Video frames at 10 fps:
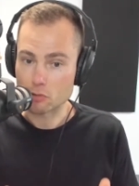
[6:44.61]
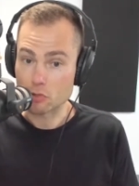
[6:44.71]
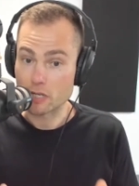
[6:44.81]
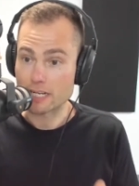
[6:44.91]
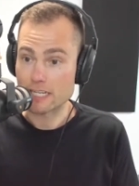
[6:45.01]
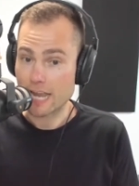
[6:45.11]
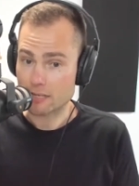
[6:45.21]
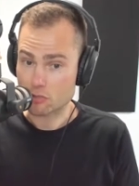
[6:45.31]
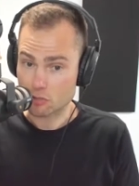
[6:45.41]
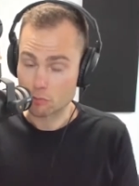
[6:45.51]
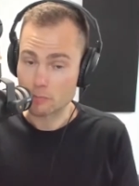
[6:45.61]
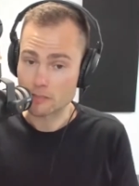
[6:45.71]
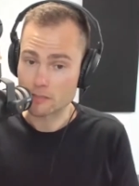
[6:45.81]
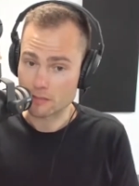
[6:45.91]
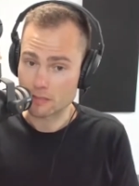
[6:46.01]
you can attach to a
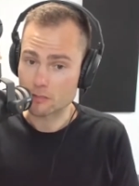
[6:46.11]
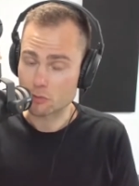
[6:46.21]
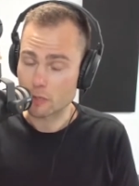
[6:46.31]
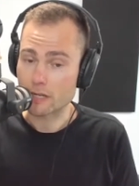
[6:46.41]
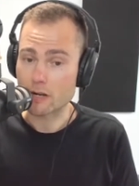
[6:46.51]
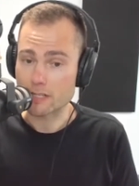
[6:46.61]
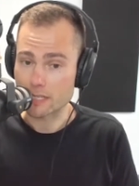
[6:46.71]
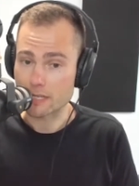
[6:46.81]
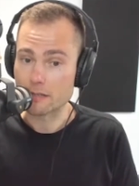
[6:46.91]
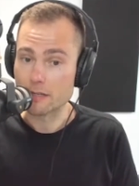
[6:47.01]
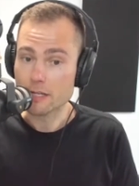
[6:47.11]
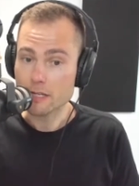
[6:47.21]
business in 2019.